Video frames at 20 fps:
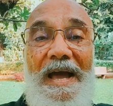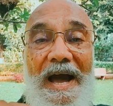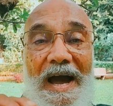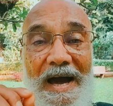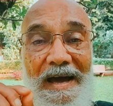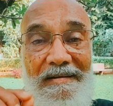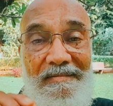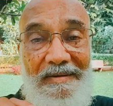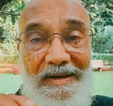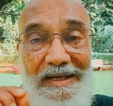
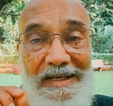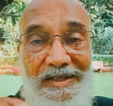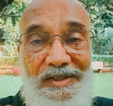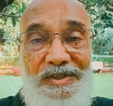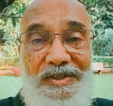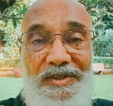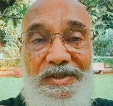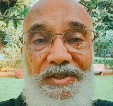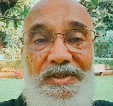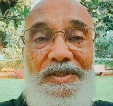Our
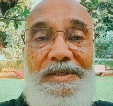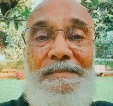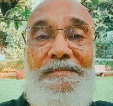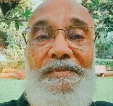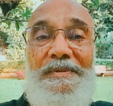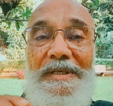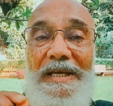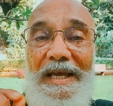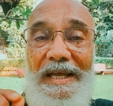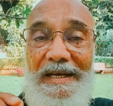
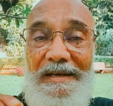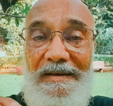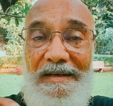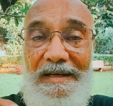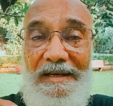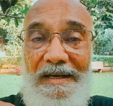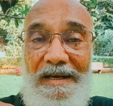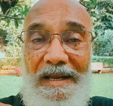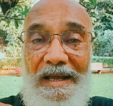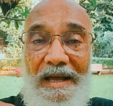relationships and
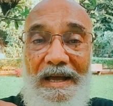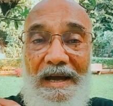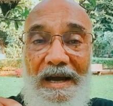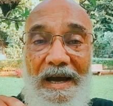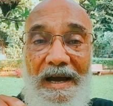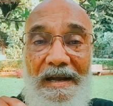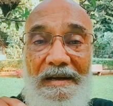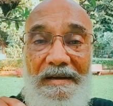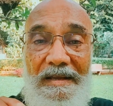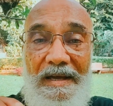
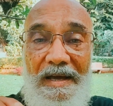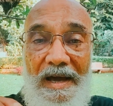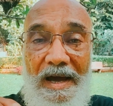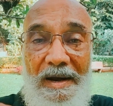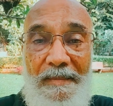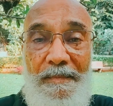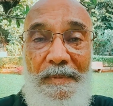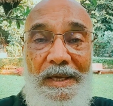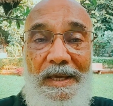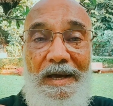our
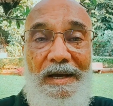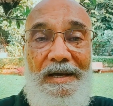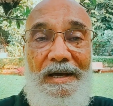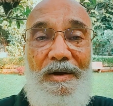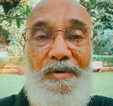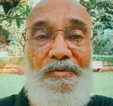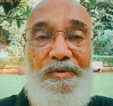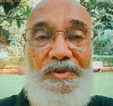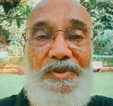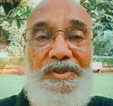karmic
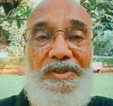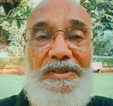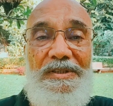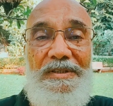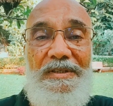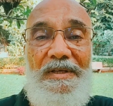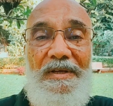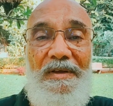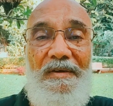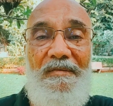accounts
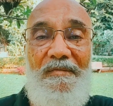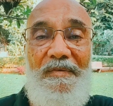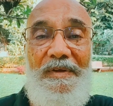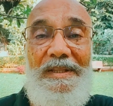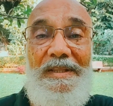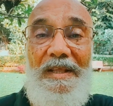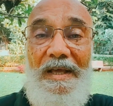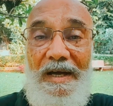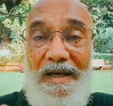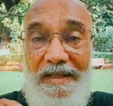
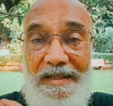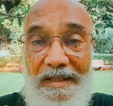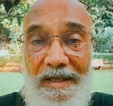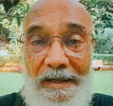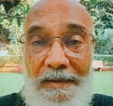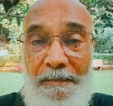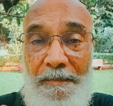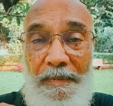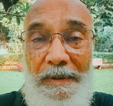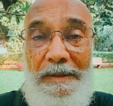with
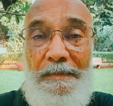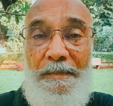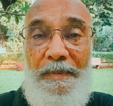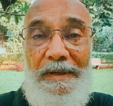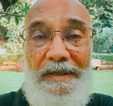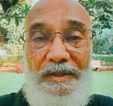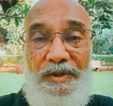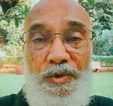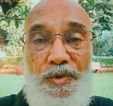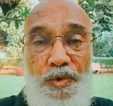other
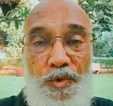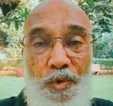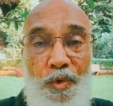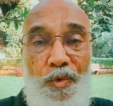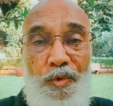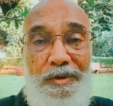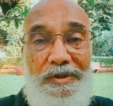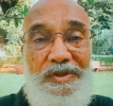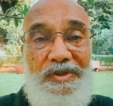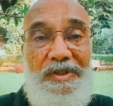people's
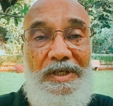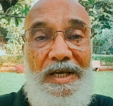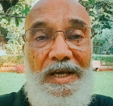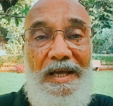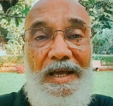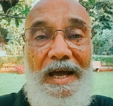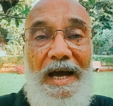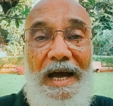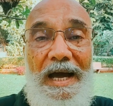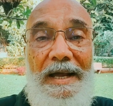souls
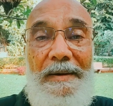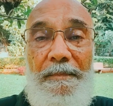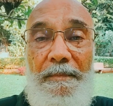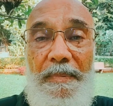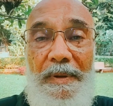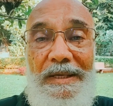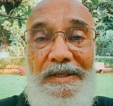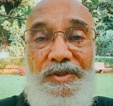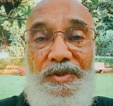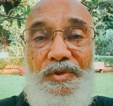are
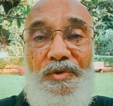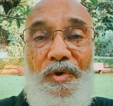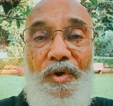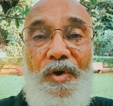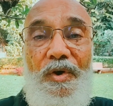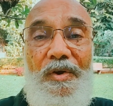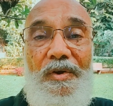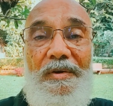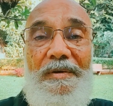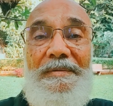based
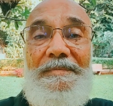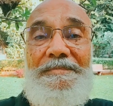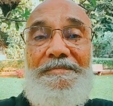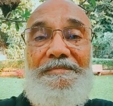on